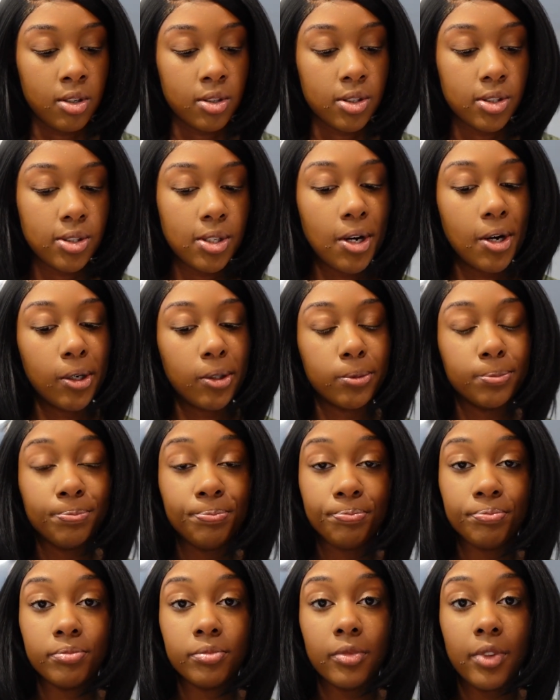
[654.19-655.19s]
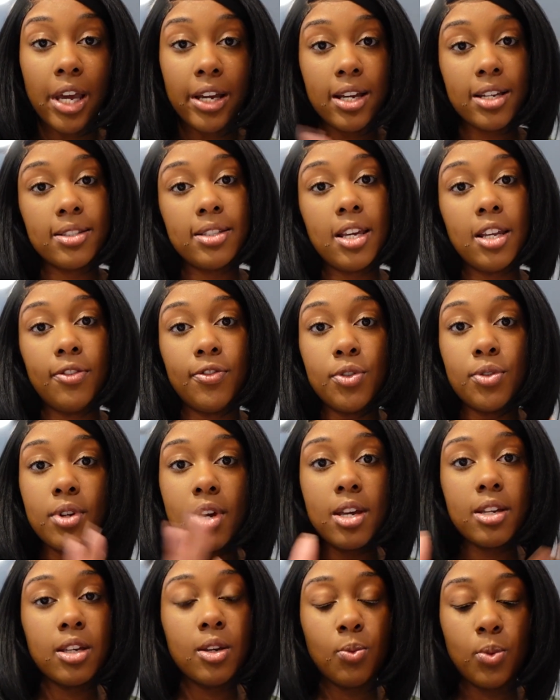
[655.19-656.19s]
So, like I said, if you
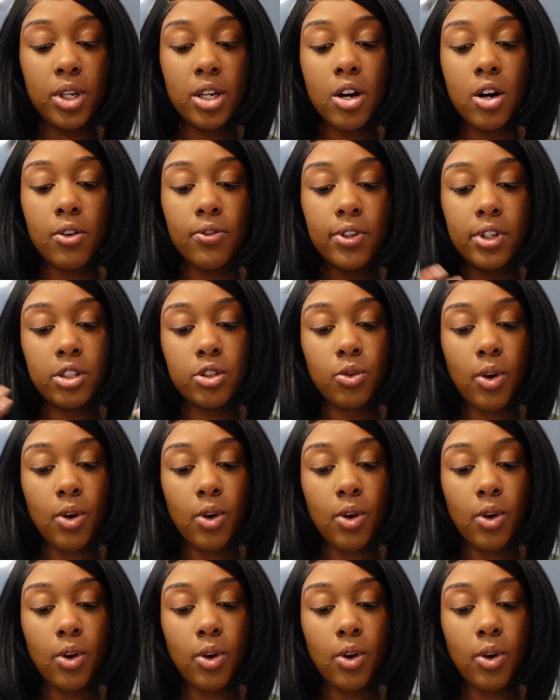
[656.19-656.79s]
can't get Wegovy,